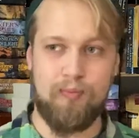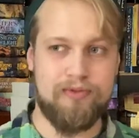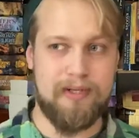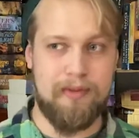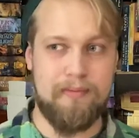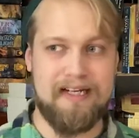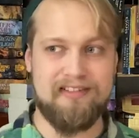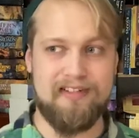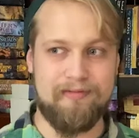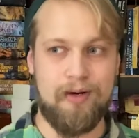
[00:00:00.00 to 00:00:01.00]
some of the main
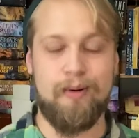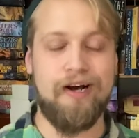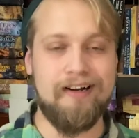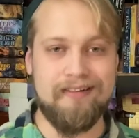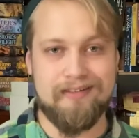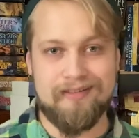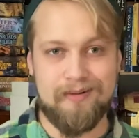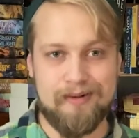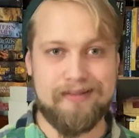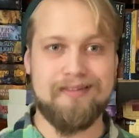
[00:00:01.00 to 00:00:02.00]
stuff going on in this
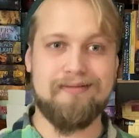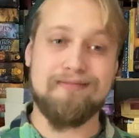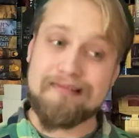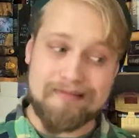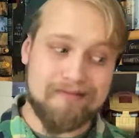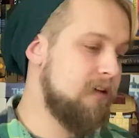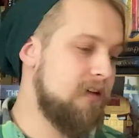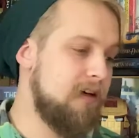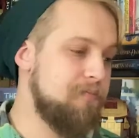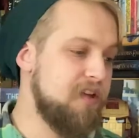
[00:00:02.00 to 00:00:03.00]
story. So
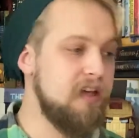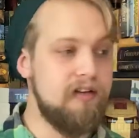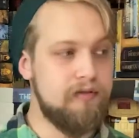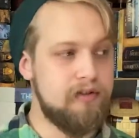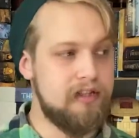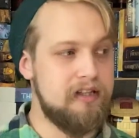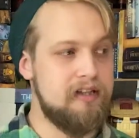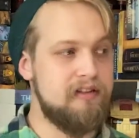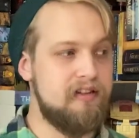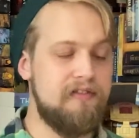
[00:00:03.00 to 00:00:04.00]

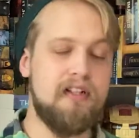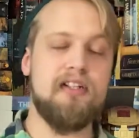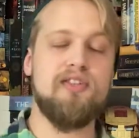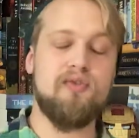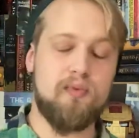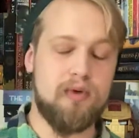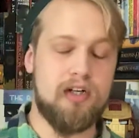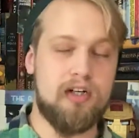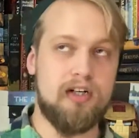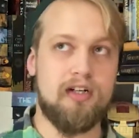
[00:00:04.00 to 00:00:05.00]
the villains
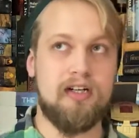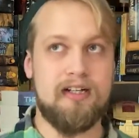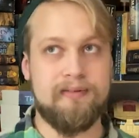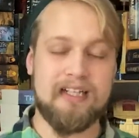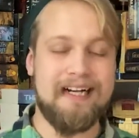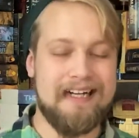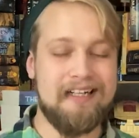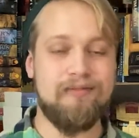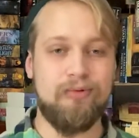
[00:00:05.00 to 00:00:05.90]
were kind of